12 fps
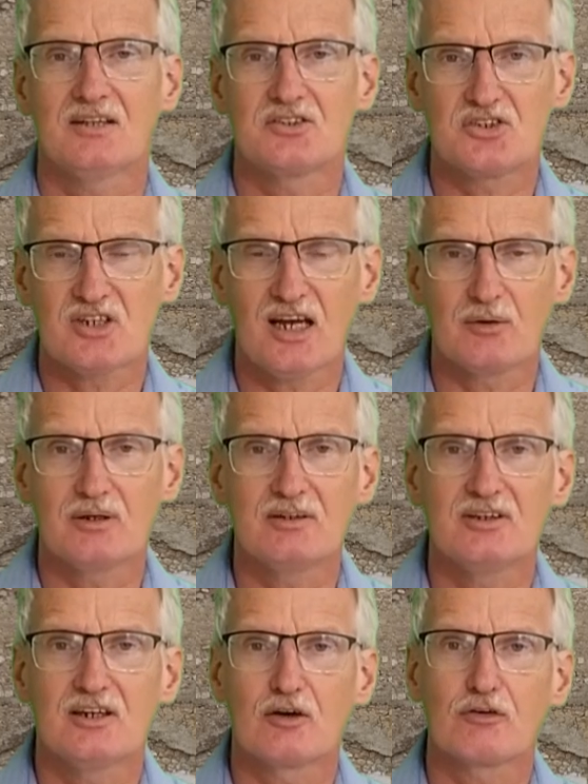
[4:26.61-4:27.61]
and
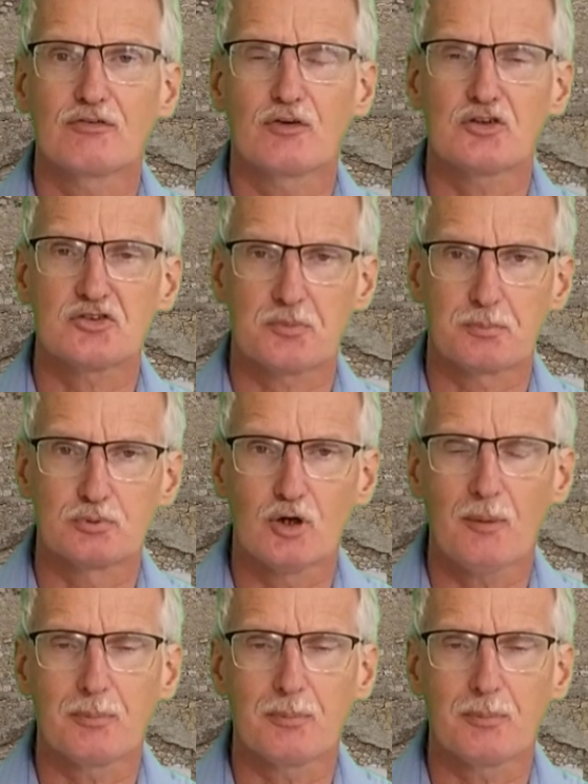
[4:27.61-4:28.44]
Sharon did her first